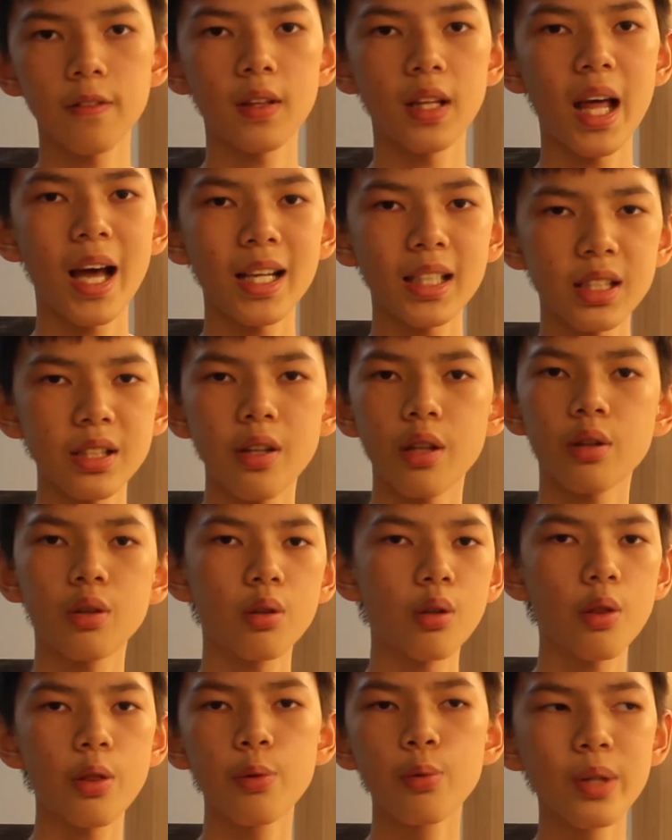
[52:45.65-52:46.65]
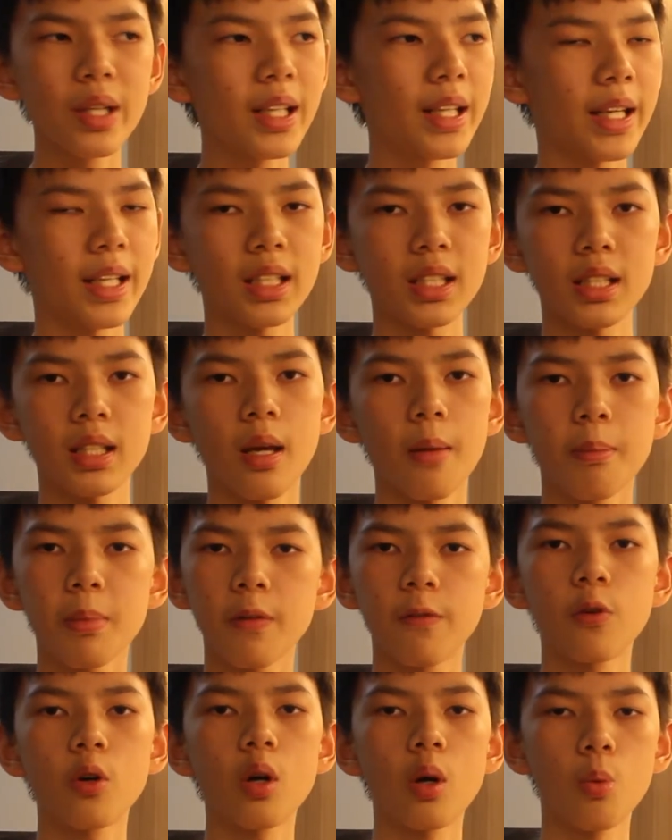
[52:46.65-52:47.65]
last 3 days
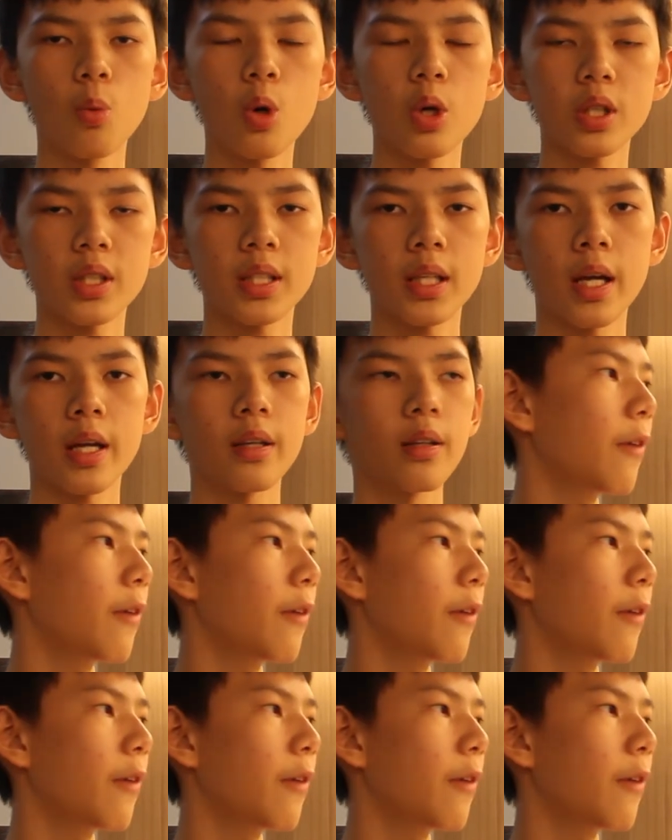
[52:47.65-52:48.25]
before awards night.